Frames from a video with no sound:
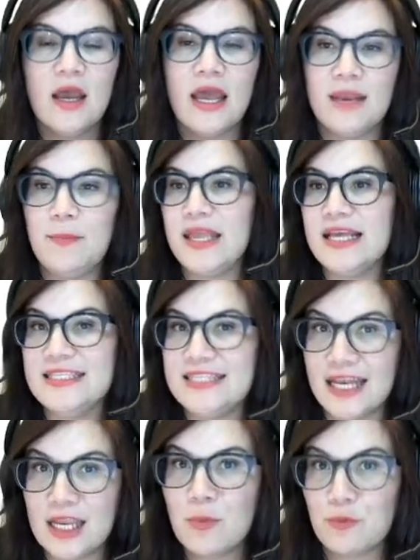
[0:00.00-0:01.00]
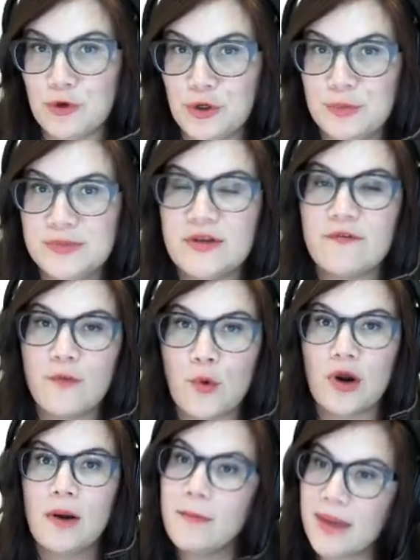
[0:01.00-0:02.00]
and begin setting up rooms
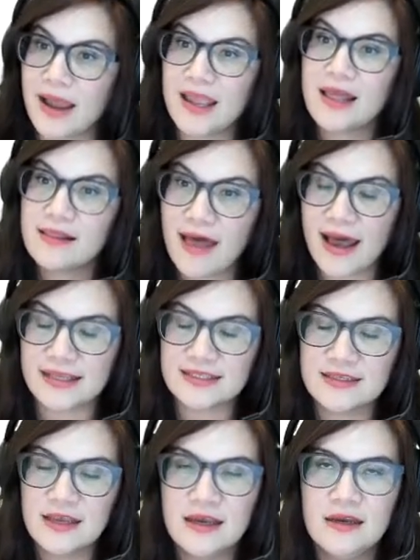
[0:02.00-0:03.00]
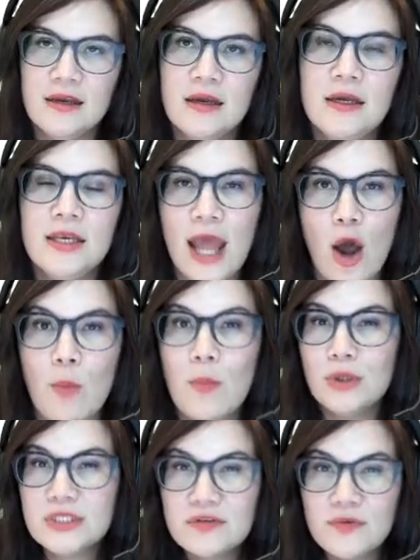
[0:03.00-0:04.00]
for my class. Now,
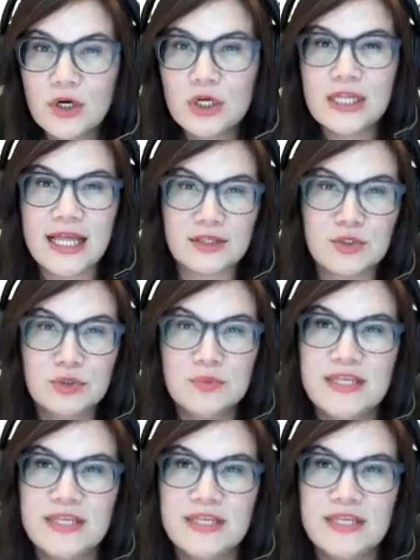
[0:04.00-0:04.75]
most of our classrooms